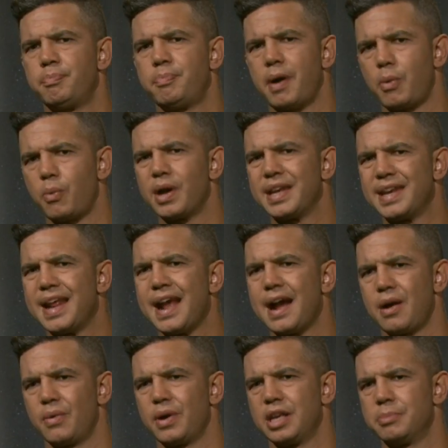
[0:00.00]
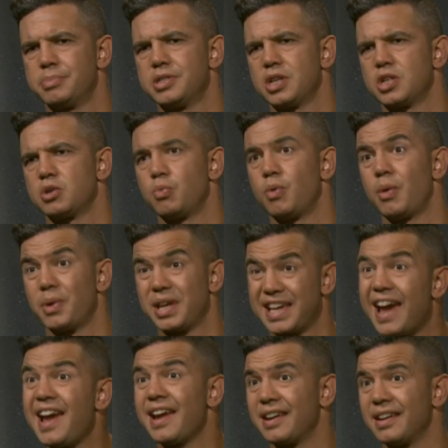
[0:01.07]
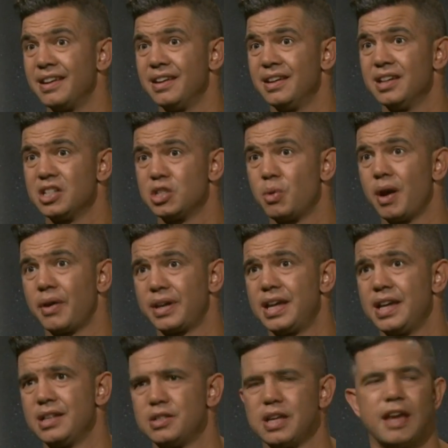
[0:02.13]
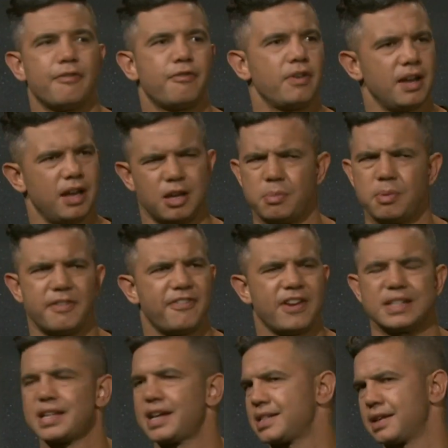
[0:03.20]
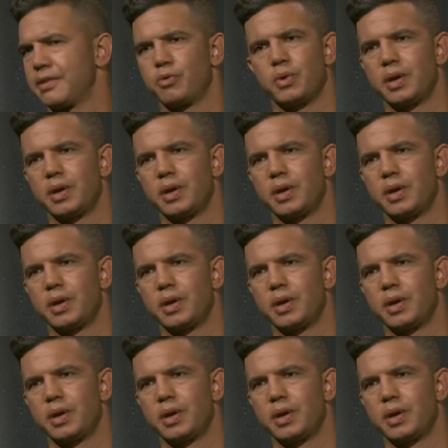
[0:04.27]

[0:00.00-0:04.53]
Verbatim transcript: But we're now in a position where we can mm. to our kids. If we, it'd be fantastic if